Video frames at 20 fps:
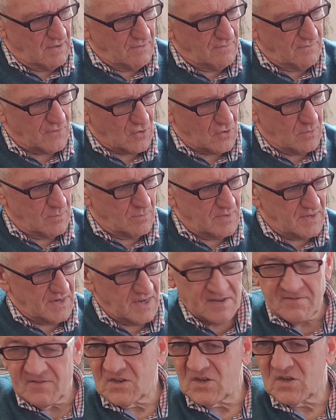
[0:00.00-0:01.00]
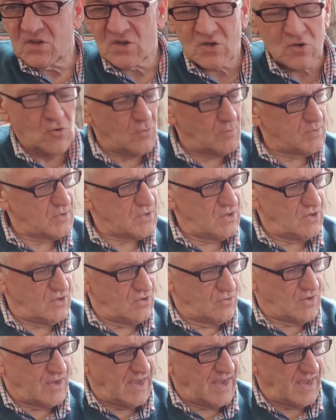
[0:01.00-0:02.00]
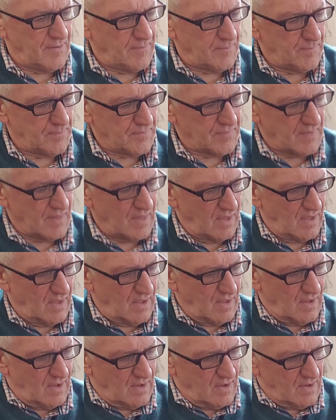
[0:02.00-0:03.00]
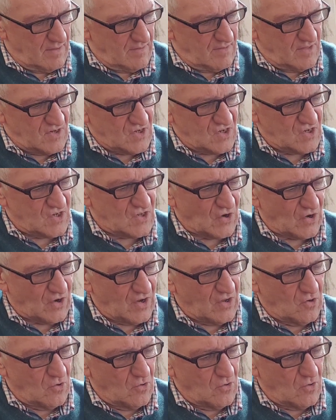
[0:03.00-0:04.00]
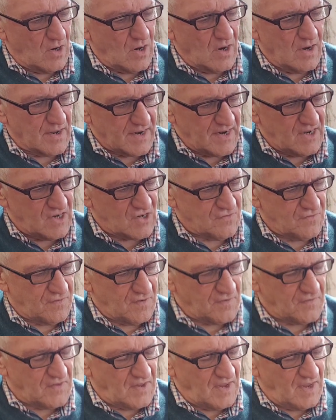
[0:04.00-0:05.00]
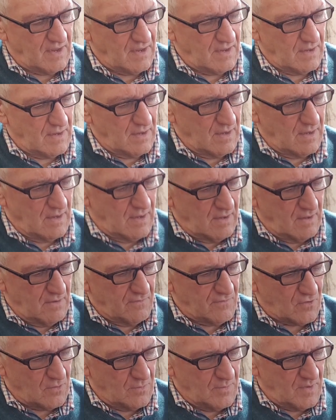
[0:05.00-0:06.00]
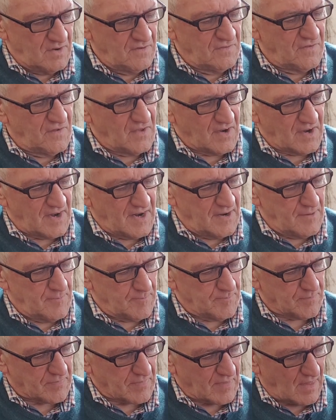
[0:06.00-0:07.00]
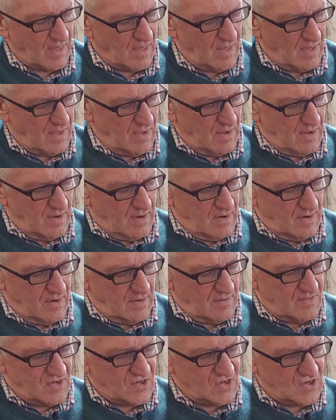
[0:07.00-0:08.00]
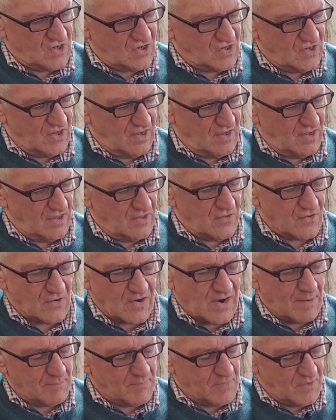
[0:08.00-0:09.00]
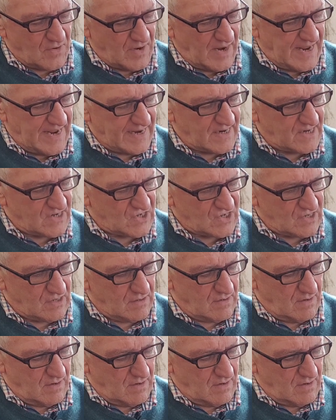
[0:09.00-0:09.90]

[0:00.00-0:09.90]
from Night Vision Scopes UK. This is the Rico RH50 from IRay. This is the Raptor X,